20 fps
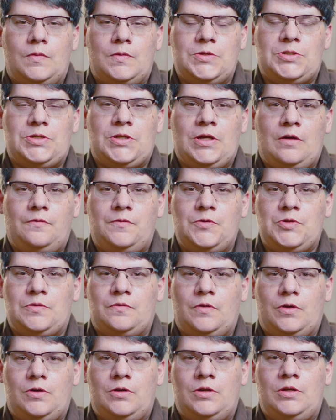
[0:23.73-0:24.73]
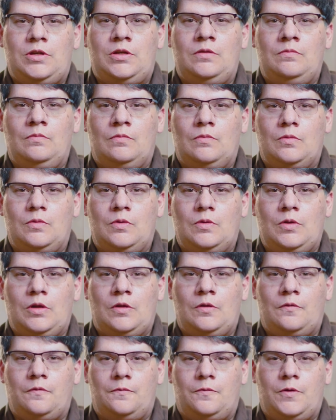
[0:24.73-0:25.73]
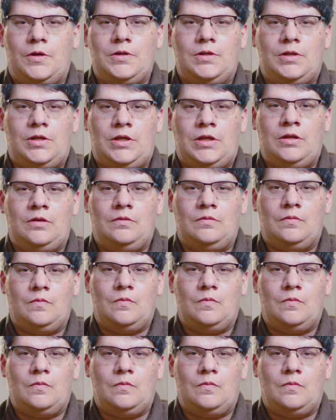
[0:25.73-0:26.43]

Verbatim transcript: The staff is very friendly